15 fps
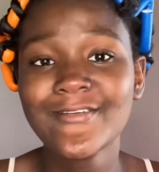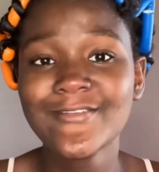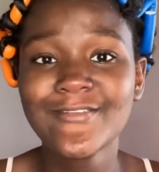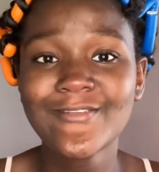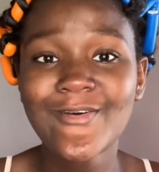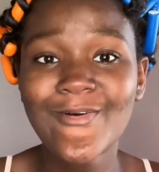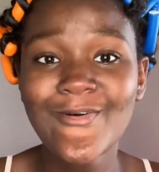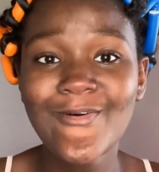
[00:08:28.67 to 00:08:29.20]

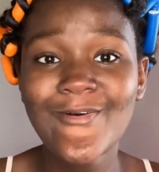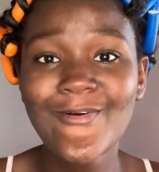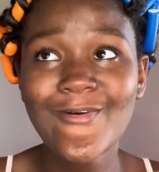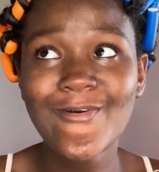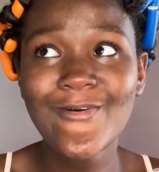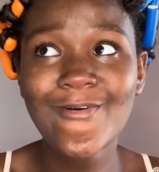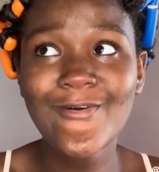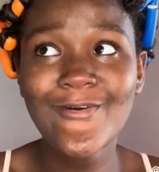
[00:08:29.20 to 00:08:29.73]

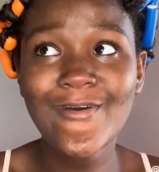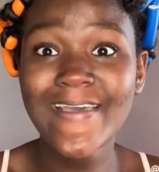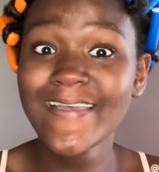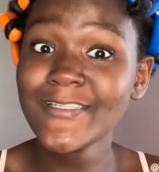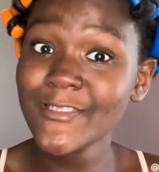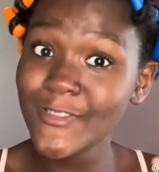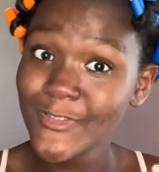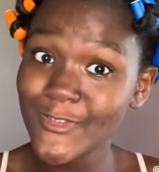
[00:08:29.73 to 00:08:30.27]
So
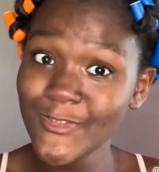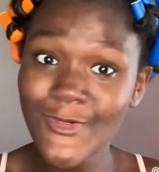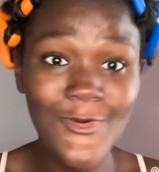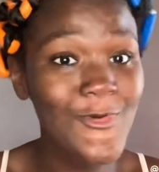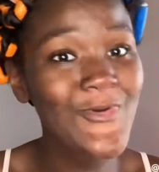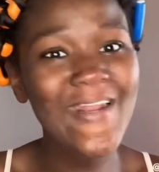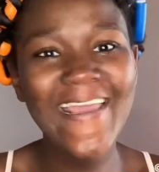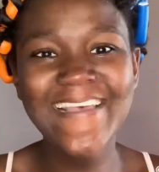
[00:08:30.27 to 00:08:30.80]
it's
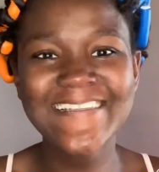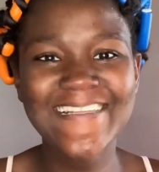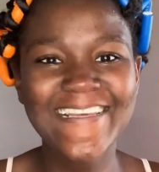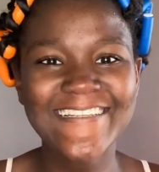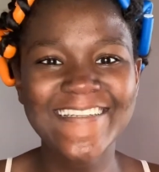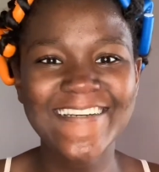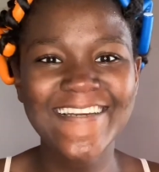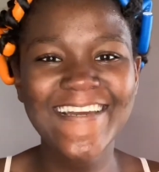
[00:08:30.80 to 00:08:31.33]
2 days
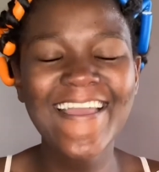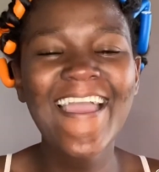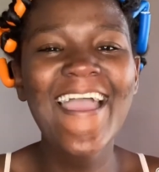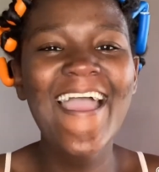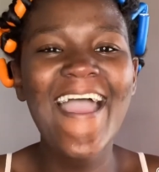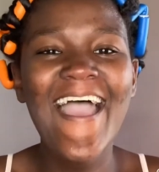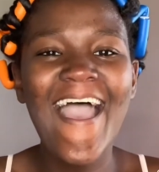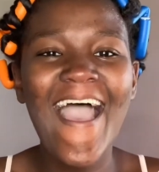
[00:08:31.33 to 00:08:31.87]
later
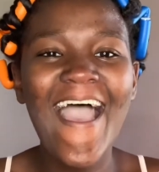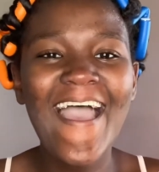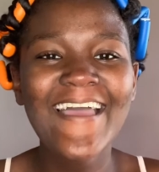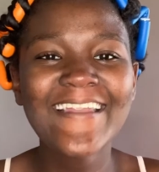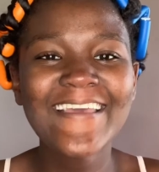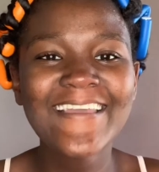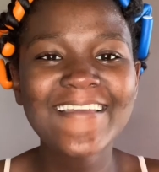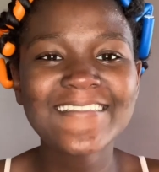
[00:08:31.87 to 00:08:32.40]

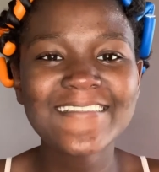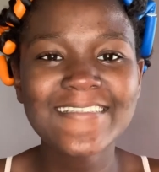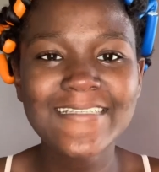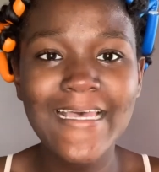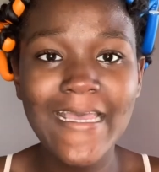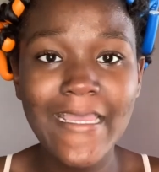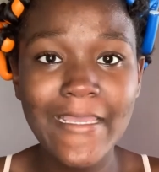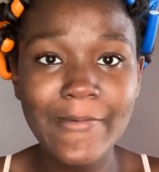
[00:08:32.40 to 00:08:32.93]
and it's
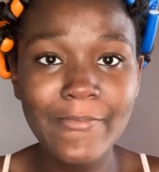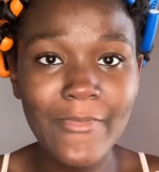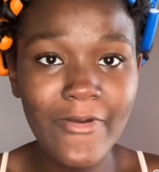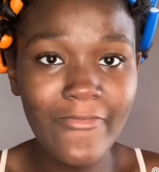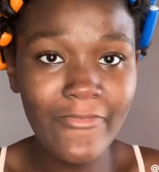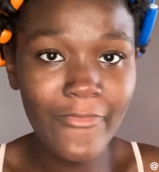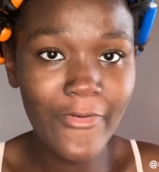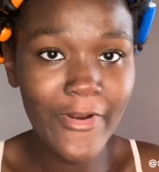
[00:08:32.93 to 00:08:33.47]
time
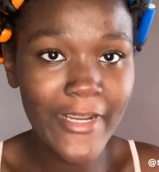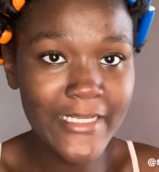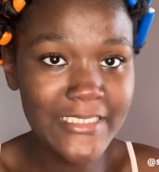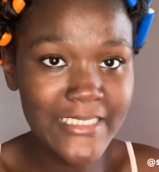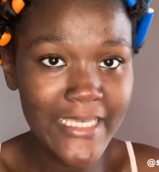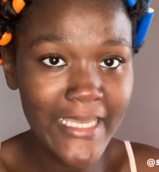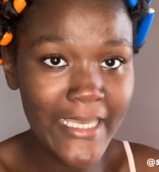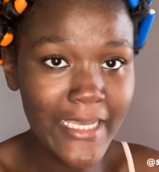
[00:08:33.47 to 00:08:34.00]
for
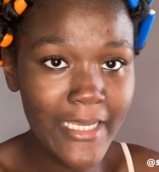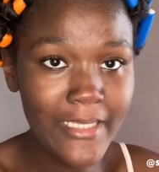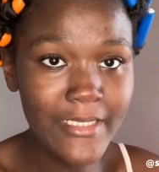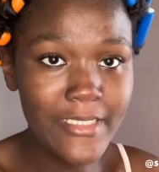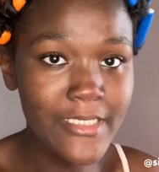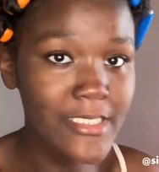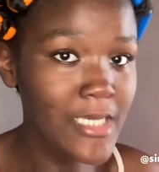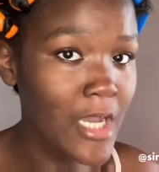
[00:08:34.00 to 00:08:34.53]
take
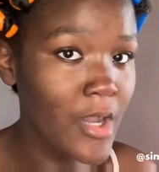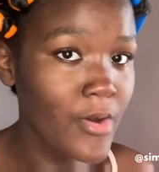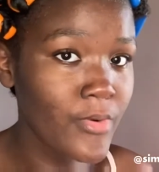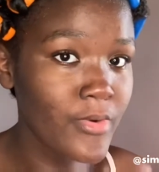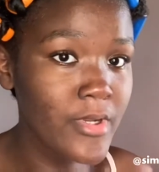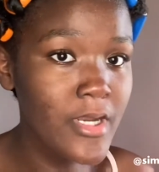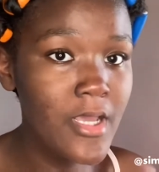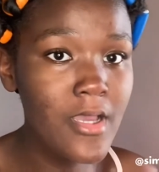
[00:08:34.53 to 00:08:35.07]

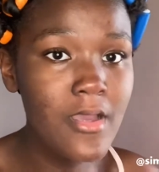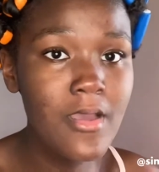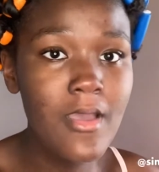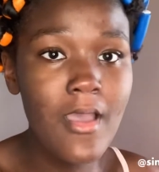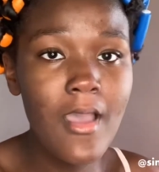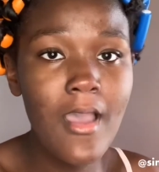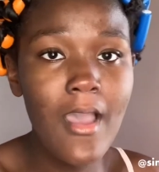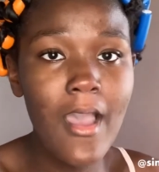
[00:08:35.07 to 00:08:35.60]
down.
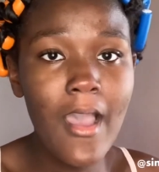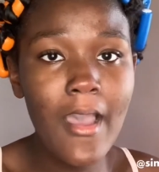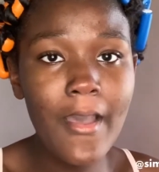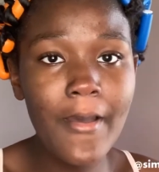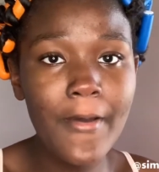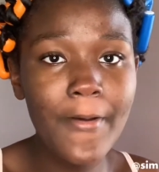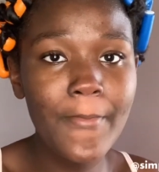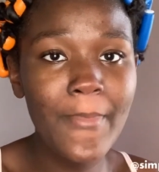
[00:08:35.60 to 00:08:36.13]

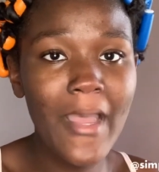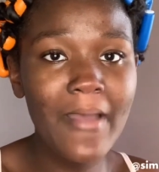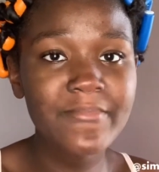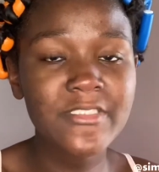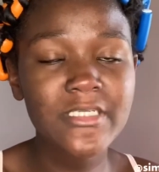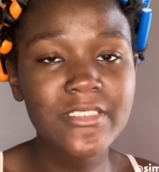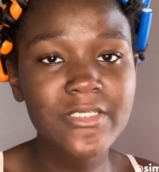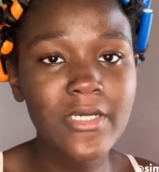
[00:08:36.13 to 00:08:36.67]
I'm
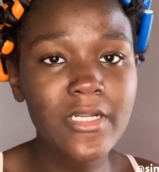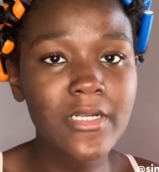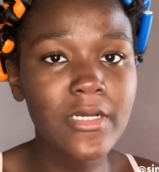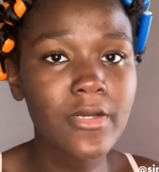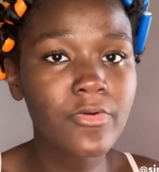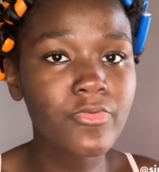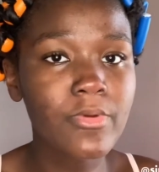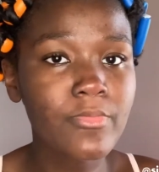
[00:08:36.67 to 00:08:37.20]
just
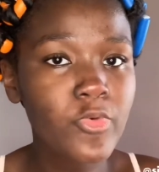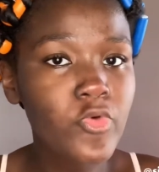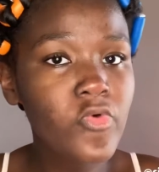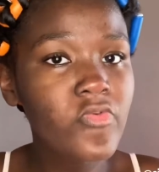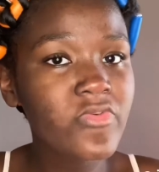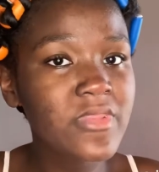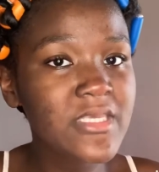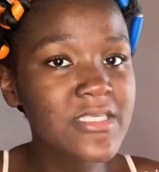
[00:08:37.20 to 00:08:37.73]
gonna
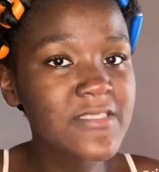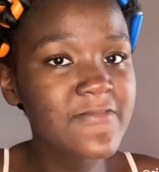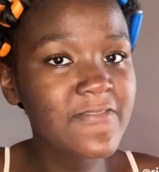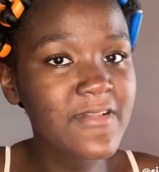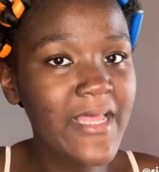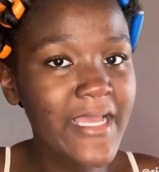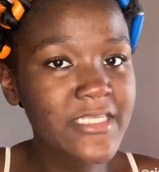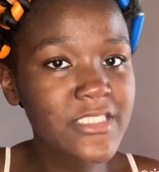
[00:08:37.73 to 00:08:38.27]
remove these
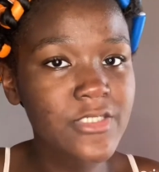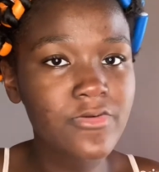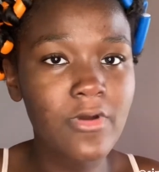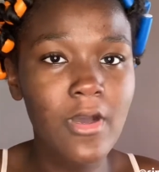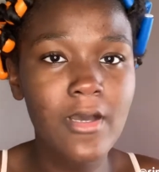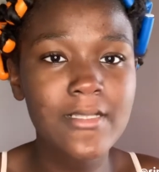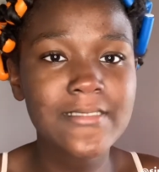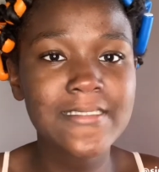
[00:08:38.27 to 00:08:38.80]
flexi
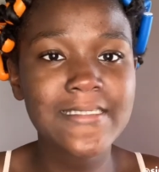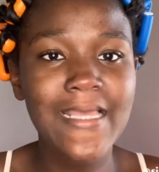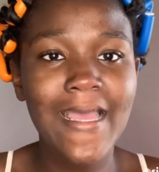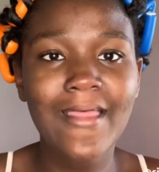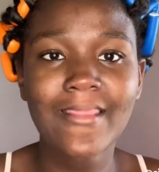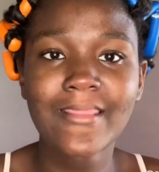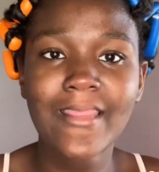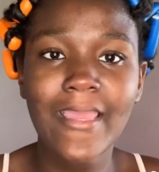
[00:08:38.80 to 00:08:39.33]
rods,
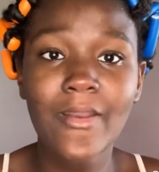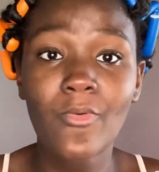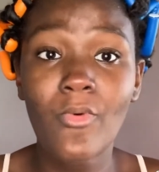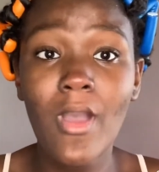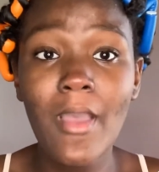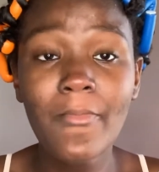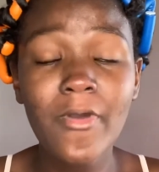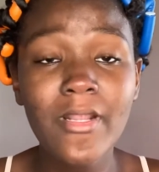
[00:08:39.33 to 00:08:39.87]
and then
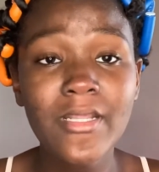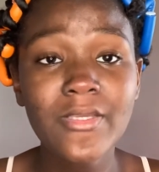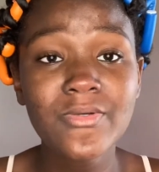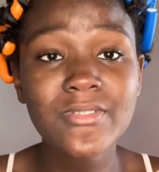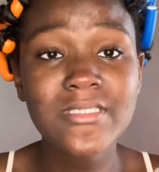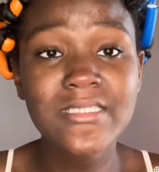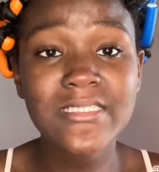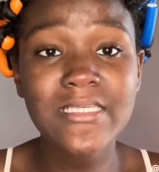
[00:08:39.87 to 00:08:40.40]
what I'm gonna
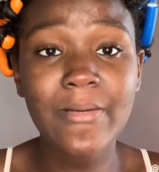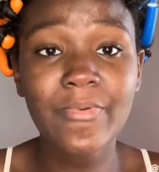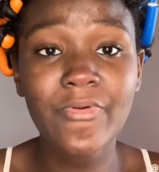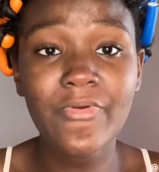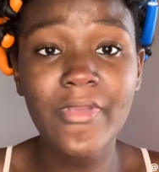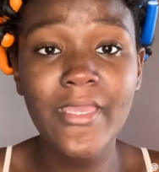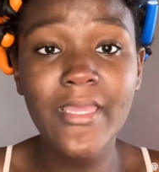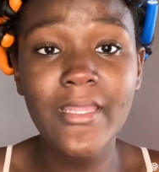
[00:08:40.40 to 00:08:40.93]
use to
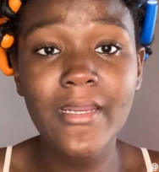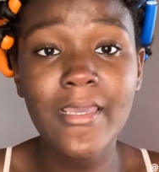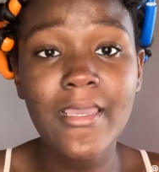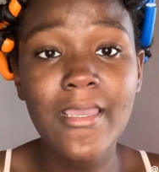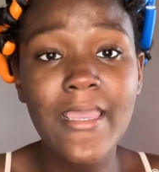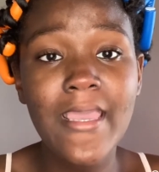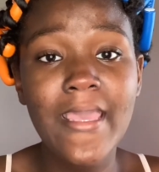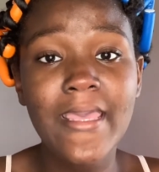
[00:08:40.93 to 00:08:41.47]
separate
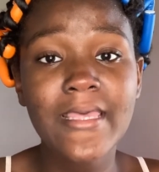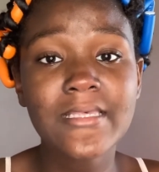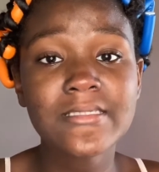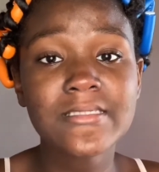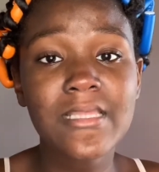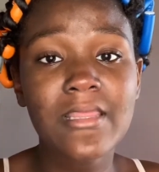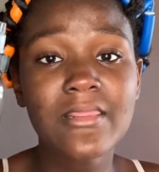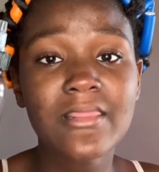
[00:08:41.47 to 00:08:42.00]

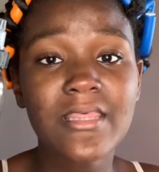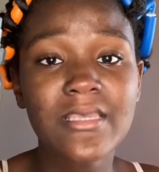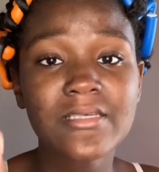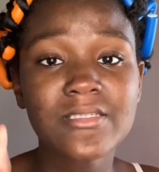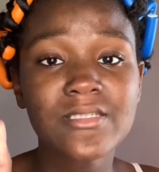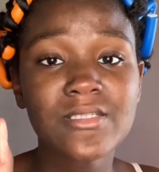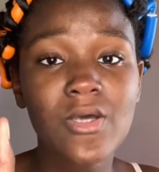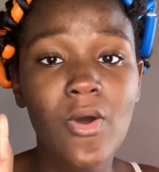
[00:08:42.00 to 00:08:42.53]
is
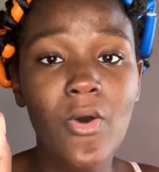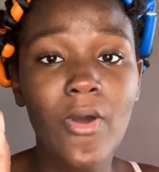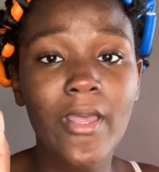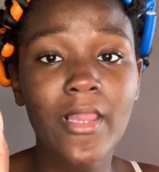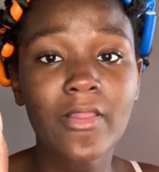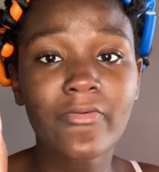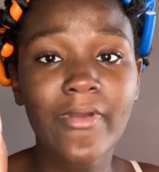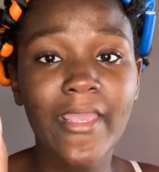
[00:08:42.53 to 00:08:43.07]
this
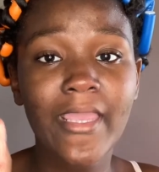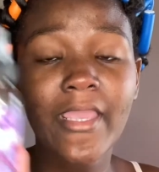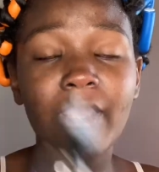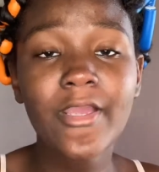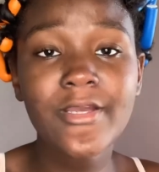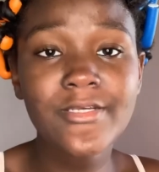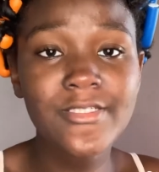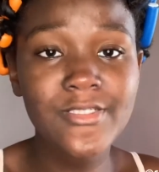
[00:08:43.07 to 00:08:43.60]
oil right
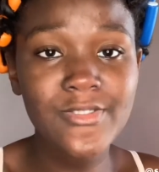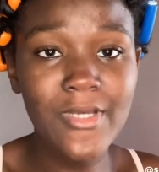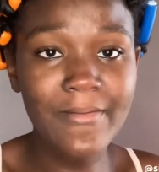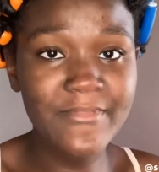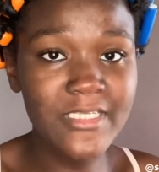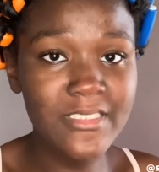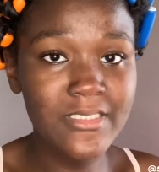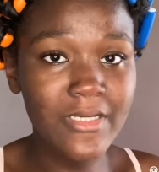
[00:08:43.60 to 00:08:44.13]
here. So
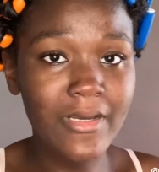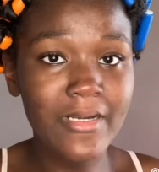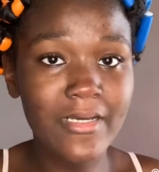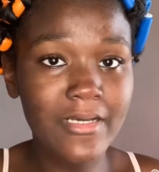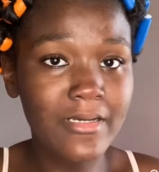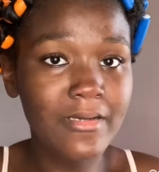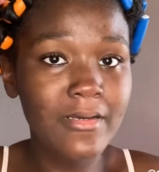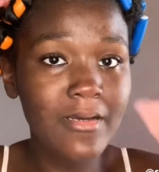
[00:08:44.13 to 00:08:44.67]
I'm just
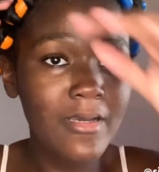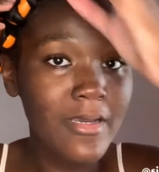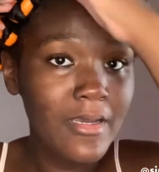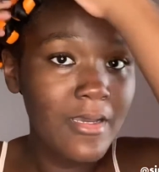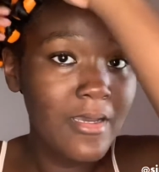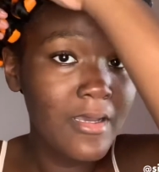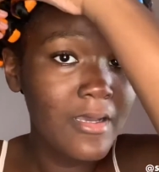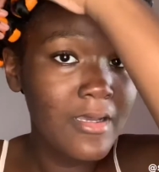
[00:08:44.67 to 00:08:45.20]
gonna
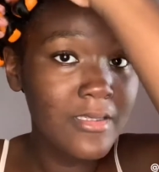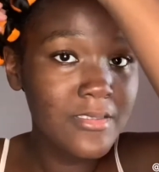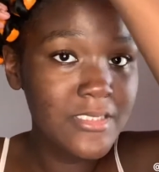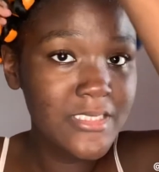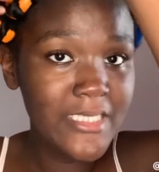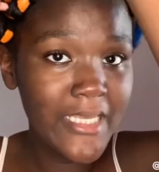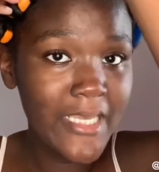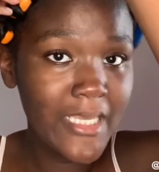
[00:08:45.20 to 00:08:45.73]

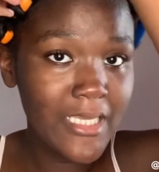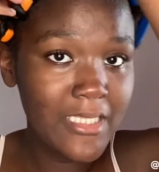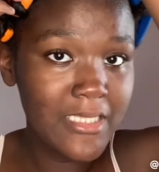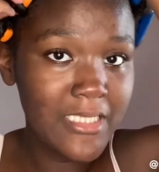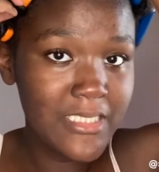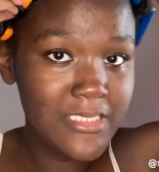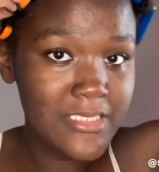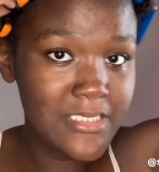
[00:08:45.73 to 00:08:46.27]
take
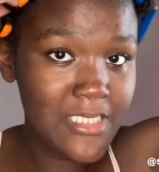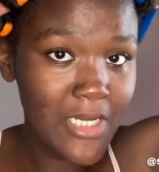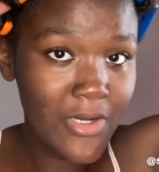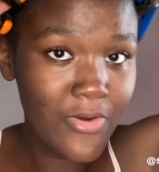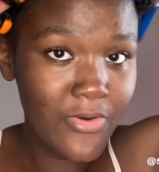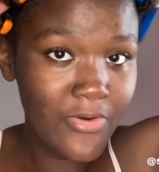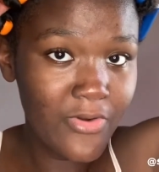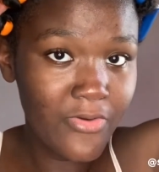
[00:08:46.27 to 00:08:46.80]
these
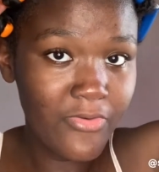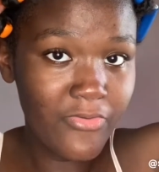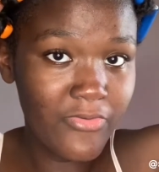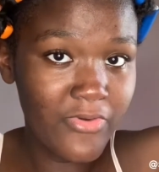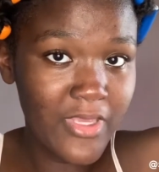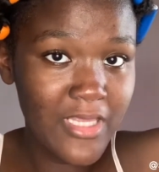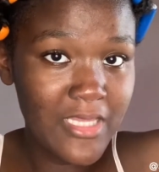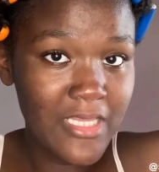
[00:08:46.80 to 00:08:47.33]
down
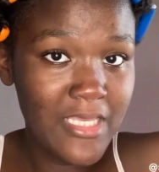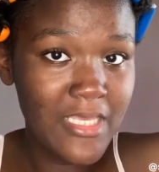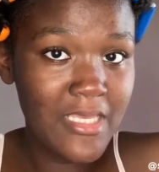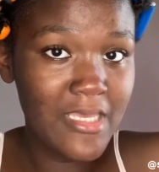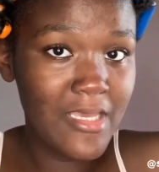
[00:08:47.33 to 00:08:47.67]
really